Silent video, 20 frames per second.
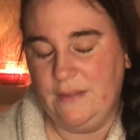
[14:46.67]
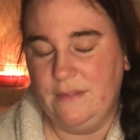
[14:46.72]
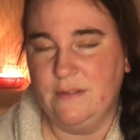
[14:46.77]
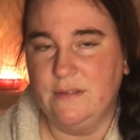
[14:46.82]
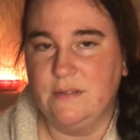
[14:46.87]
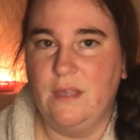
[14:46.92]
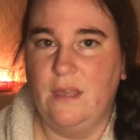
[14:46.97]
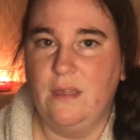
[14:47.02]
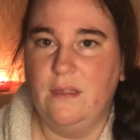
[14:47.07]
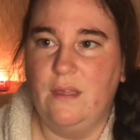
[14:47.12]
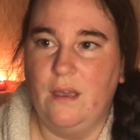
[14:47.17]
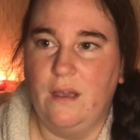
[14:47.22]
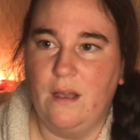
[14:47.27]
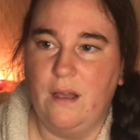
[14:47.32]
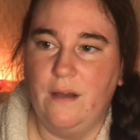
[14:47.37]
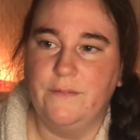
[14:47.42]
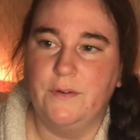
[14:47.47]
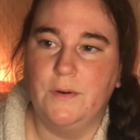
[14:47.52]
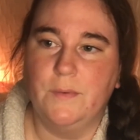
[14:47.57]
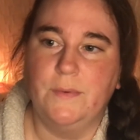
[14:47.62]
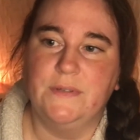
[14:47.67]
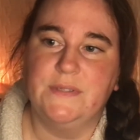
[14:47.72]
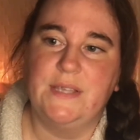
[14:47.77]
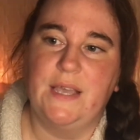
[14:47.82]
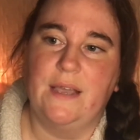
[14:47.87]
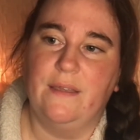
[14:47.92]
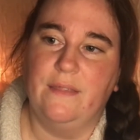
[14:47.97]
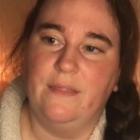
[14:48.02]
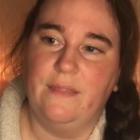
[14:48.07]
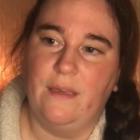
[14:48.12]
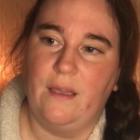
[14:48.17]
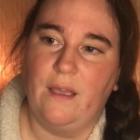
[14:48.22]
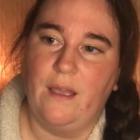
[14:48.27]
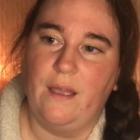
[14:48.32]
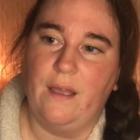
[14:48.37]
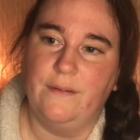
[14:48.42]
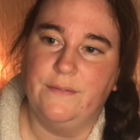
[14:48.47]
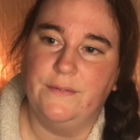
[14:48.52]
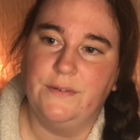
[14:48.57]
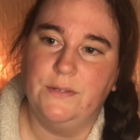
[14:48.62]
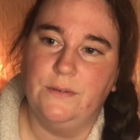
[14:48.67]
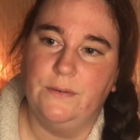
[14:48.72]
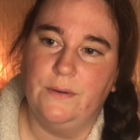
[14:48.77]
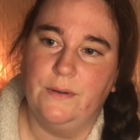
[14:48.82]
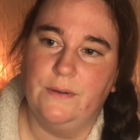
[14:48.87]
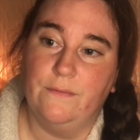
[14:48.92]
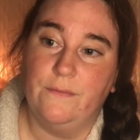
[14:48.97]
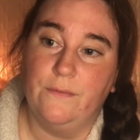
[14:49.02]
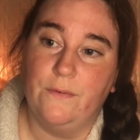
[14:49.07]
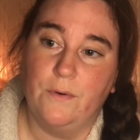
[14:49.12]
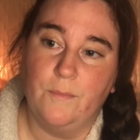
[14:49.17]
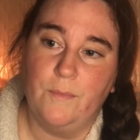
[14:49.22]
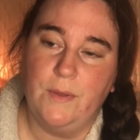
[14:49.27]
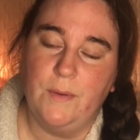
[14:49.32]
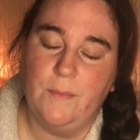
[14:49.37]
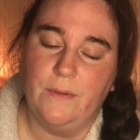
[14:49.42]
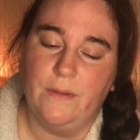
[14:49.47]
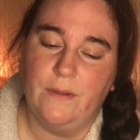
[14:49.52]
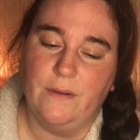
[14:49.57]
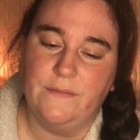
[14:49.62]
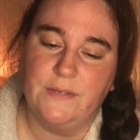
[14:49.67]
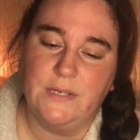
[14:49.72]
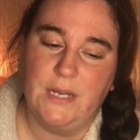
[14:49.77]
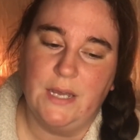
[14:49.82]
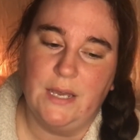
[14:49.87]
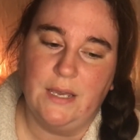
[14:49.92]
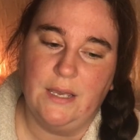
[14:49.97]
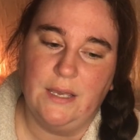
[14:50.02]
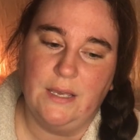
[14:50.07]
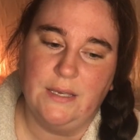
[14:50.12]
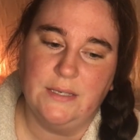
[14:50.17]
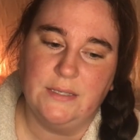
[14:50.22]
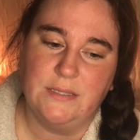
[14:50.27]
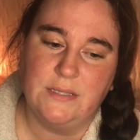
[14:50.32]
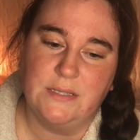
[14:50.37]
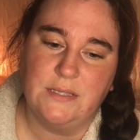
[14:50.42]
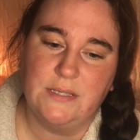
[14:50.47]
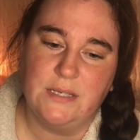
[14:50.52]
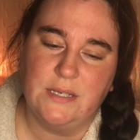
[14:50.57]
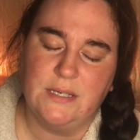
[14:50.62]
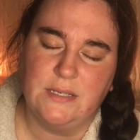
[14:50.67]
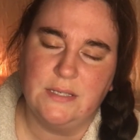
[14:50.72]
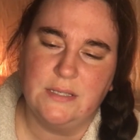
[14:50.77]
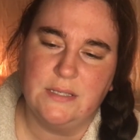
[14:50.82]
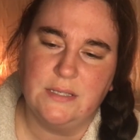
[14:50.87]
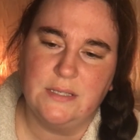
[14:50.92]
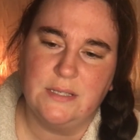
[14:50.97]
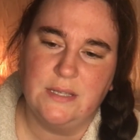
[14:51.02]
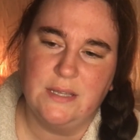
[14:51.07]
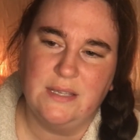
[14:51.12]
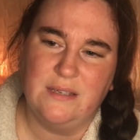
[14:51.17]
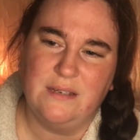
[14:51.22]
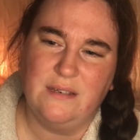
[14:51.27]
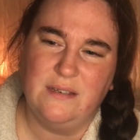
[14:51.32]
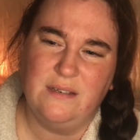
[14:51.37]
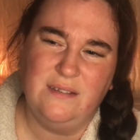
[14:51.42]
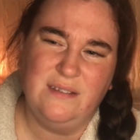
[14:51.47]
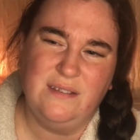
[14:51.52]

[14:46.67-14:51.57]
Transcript: the slightly uncomfortable second thing I have to inform people of today is that